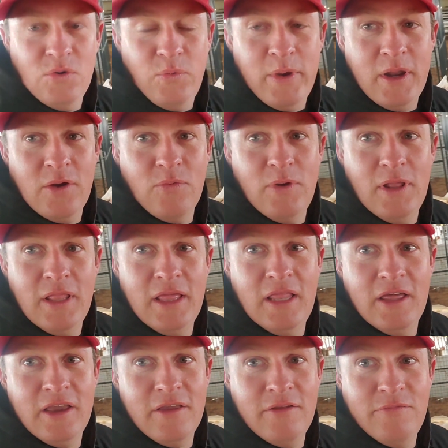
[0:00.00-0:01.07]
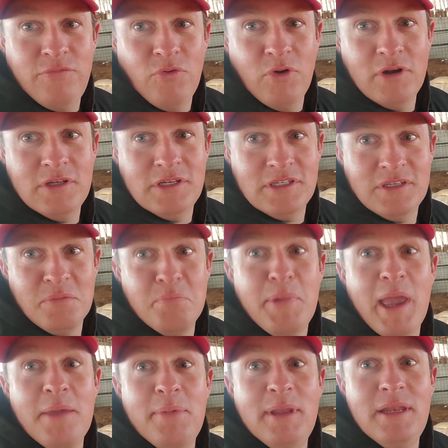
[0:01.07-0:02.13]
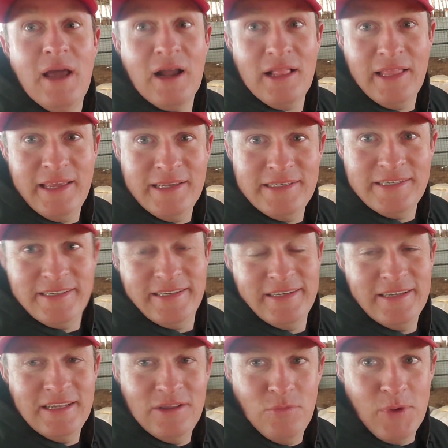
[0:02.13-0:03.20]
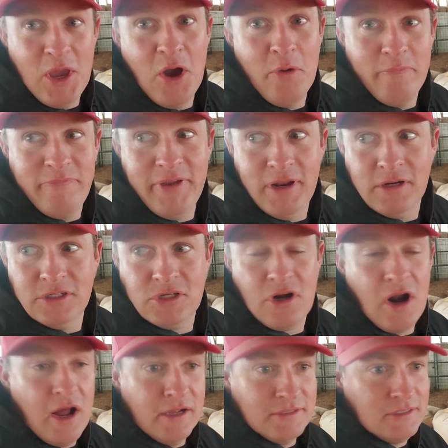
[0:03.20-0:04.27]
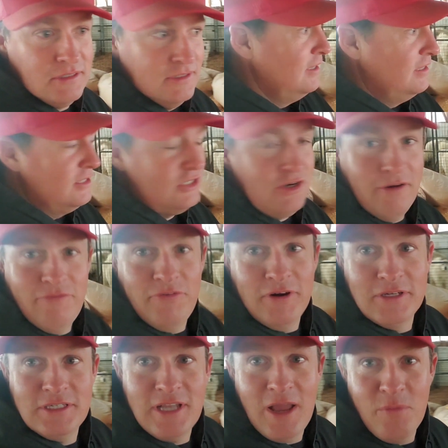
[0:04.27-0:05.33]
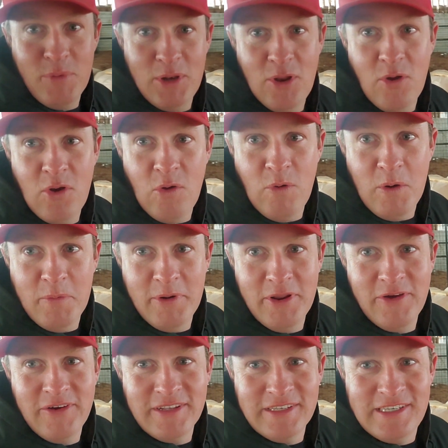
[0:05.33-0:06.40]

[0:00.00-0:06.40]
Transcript: We are really looking forward to some baby ducklings. We hope. Fingers crossed. This is our first time. We don't know what we're doing.